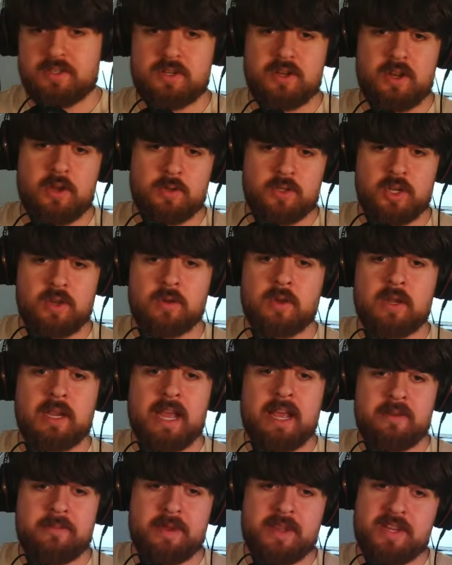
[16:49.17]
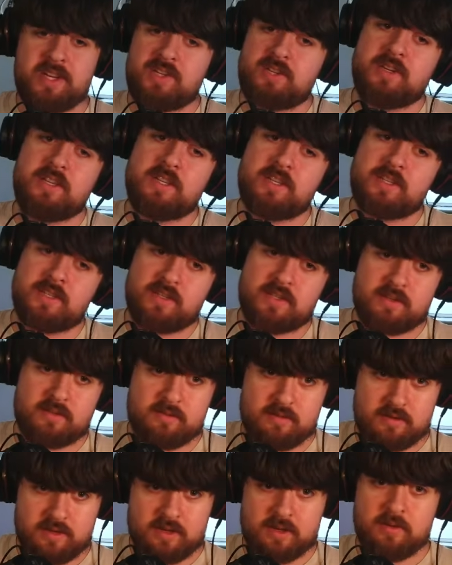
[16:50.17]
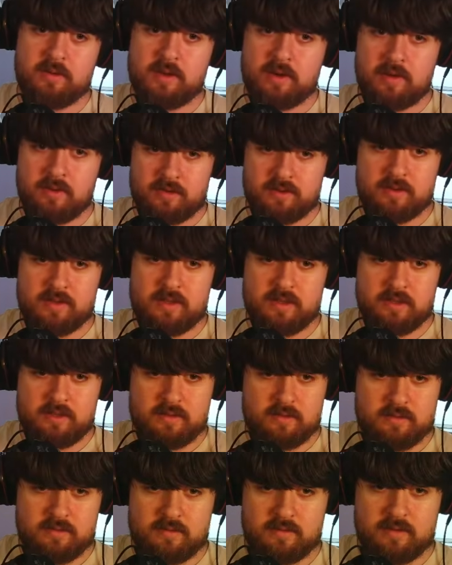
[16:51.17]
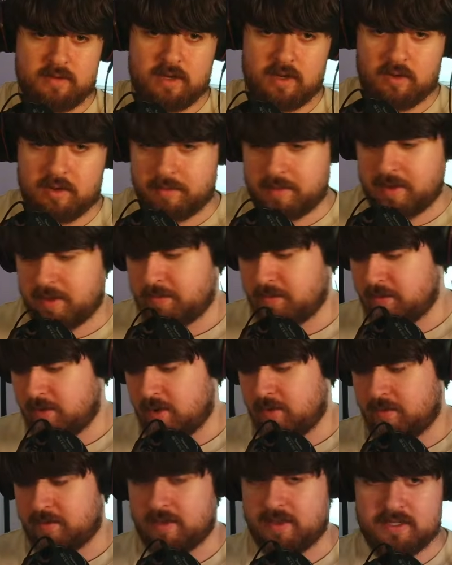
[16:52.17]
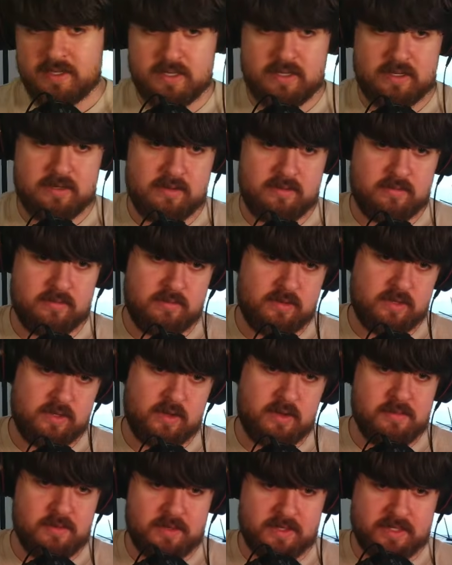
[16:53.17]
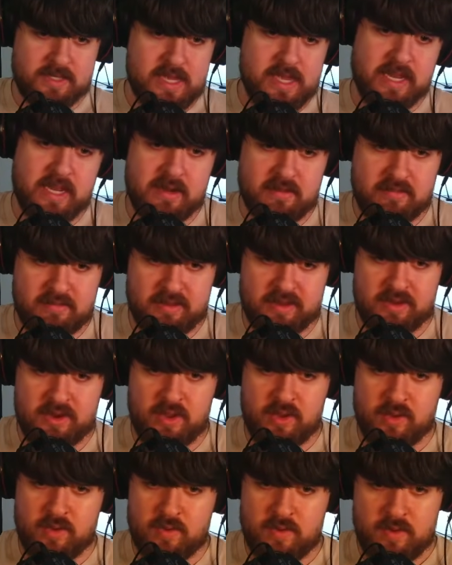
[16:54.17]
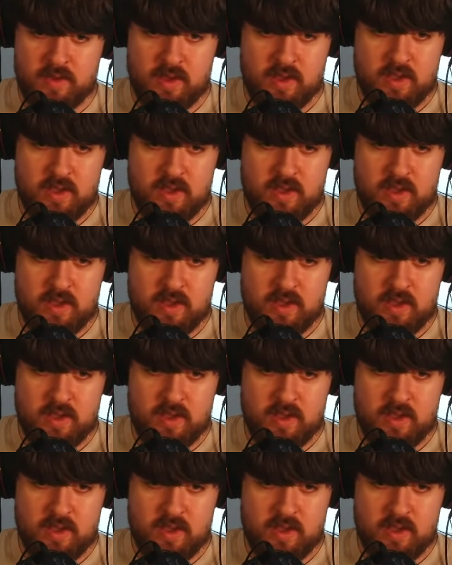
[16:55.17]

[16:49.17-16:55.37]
are no joke. Animation is, you know, a lot of people know this, so I'm not saying anything new.